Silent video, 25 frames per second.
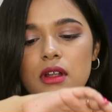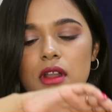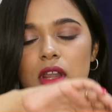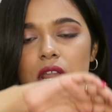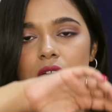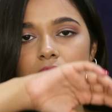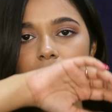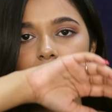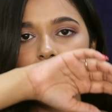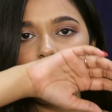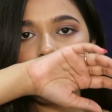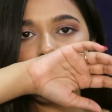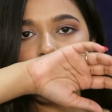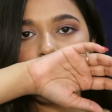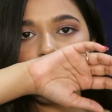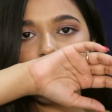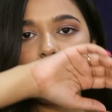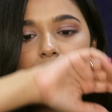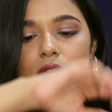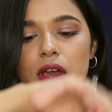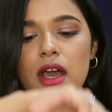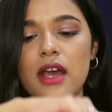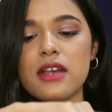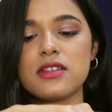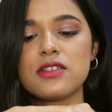Like,
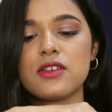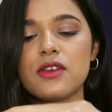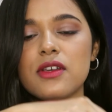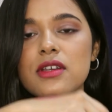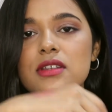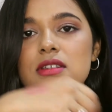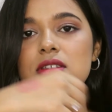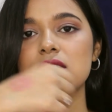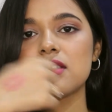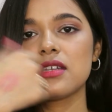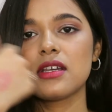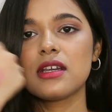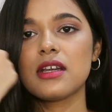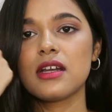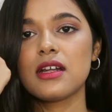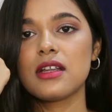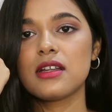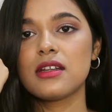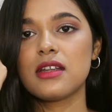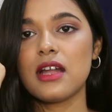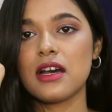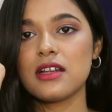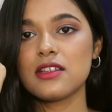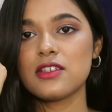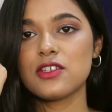as you can see,
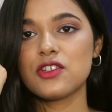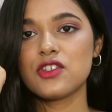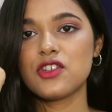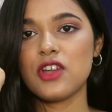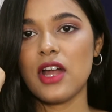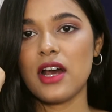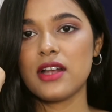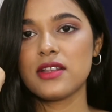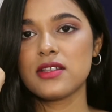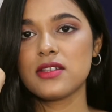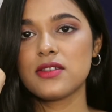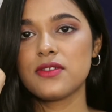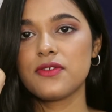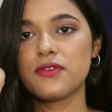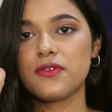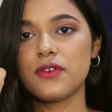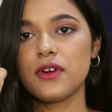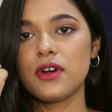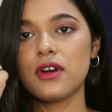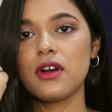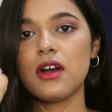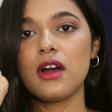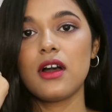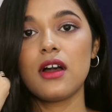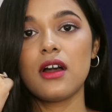it does
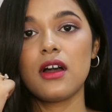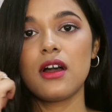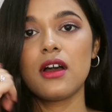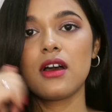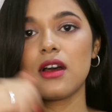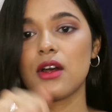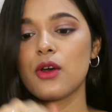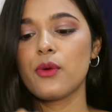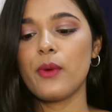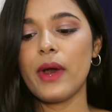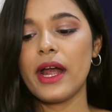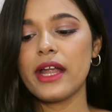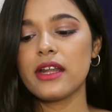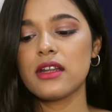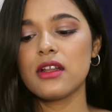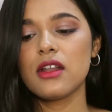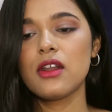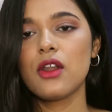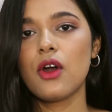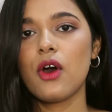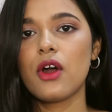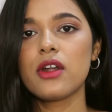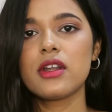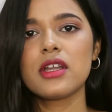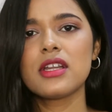transfer quite a
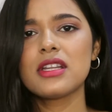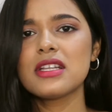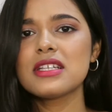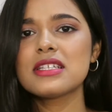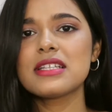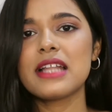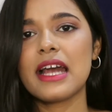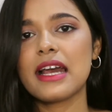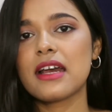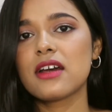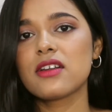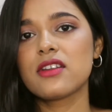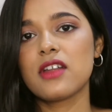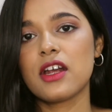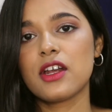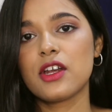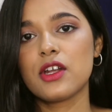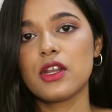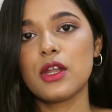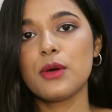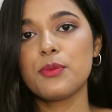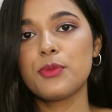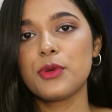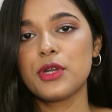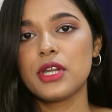lot. It is like a
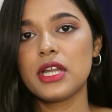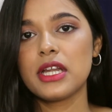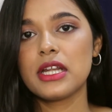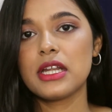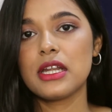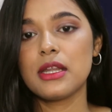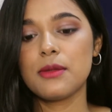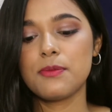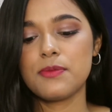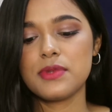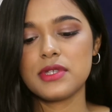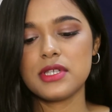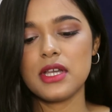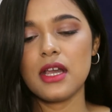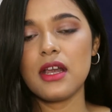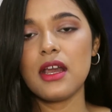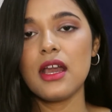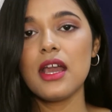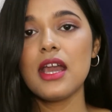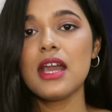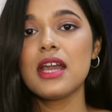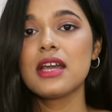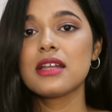regular bullet lipstick.